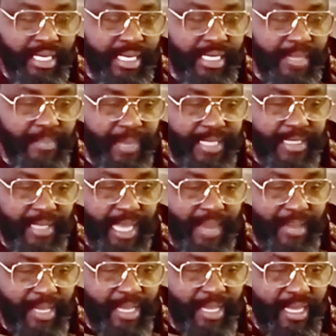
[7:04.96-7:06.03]
the person,
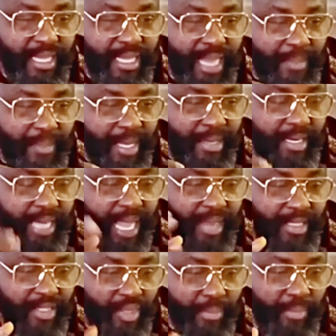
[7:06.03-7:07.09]

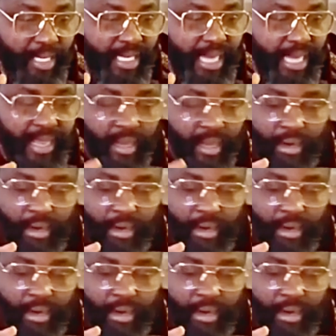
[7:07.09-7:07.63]
like somebody like